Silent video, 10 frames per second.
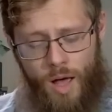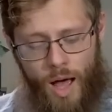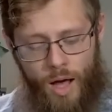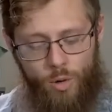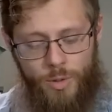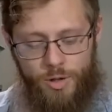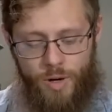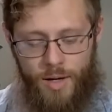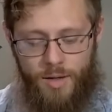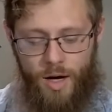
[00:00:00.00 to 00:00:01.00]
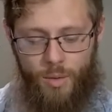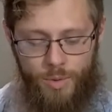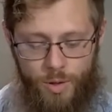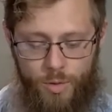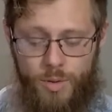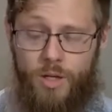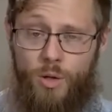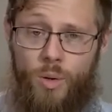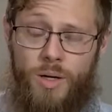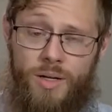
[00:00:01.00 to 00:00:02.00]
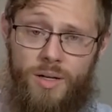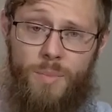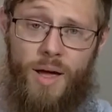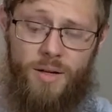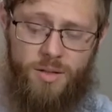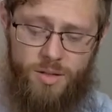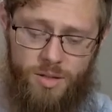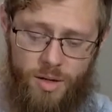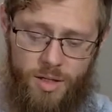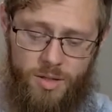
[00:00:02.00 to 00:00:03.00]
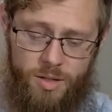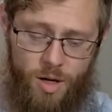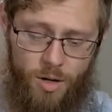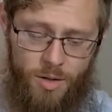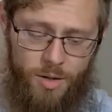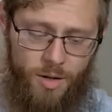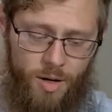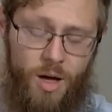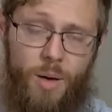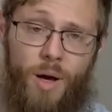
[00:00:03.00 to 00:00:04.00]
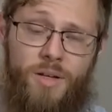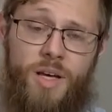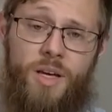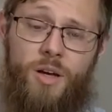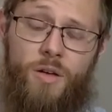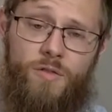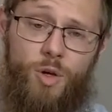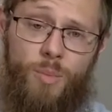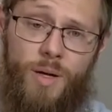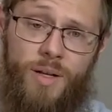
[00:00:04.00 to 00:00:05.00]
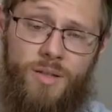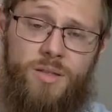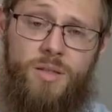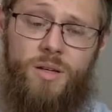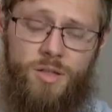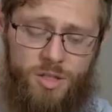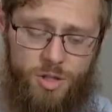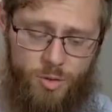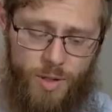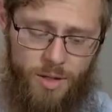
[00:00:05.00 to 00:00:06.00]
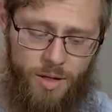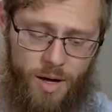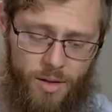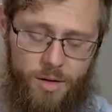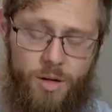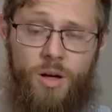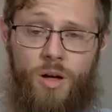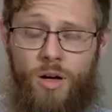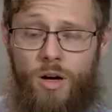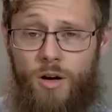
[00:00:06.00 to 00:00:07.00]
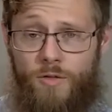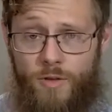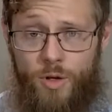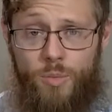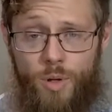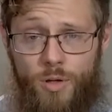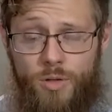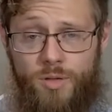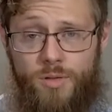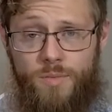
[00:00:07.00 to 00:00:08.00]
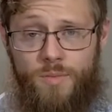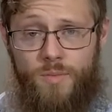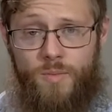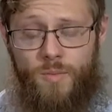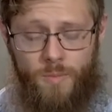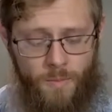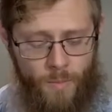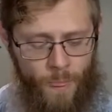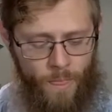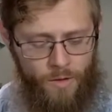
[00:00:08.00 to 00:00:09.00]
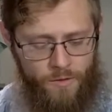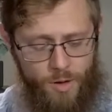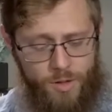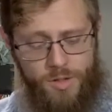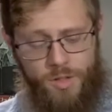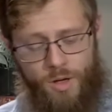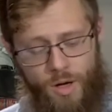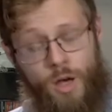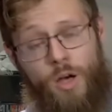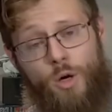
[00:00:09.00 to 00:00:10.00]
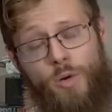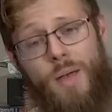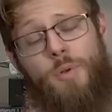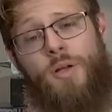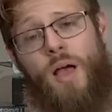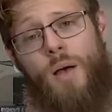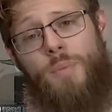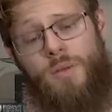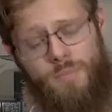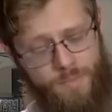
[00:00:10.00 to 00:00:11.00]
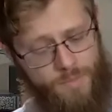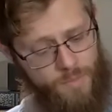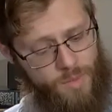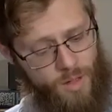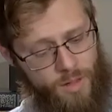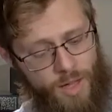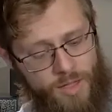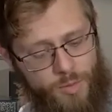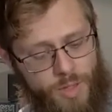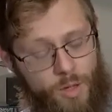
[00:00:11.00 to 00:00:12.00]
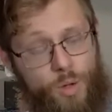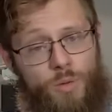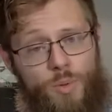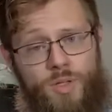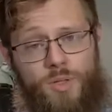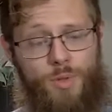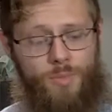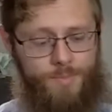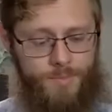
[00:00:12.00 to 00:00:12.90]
I will be trying to help you get your independent studies started by taking a few minutes to string together a few pearls. First, grab your copy and let's read the core principle.